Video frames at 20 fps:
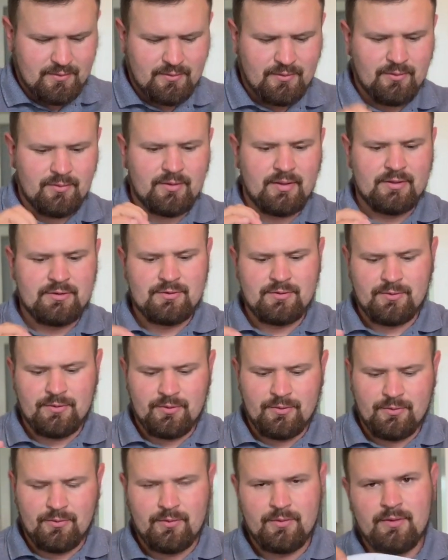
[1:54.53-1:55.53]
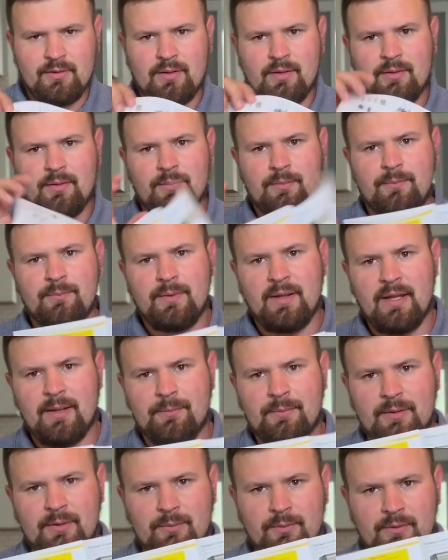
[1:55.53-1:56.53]
you got your little
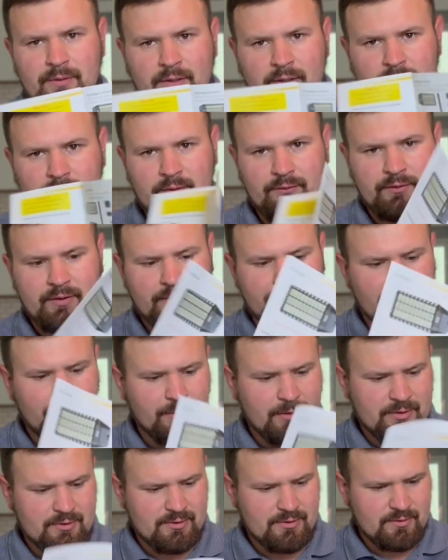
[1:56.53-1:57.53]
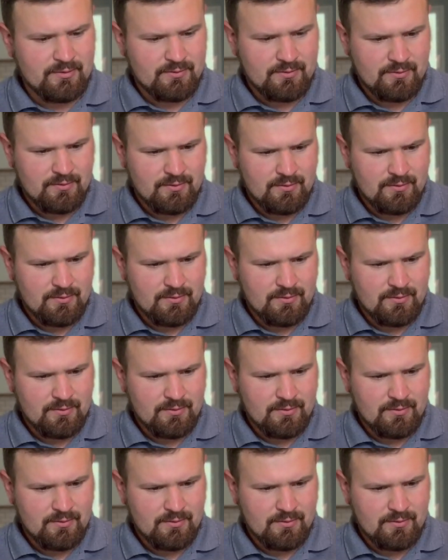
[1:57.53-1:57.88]
pamphlet with all of the information.